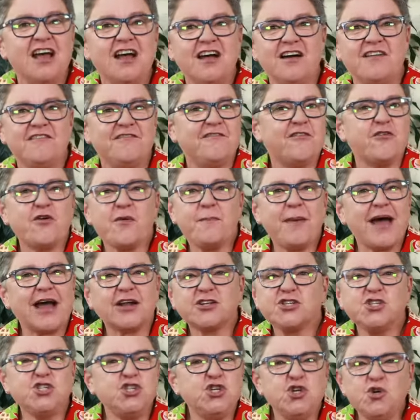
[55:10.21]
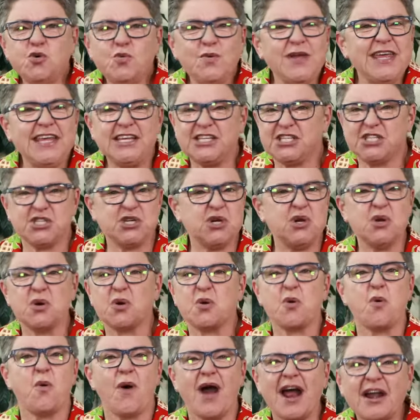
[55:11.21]
for about 2 weeks to look
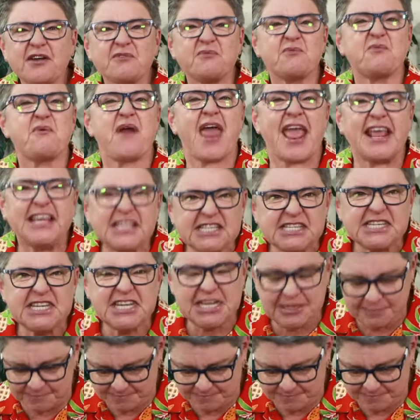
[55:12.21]
quite raggedy.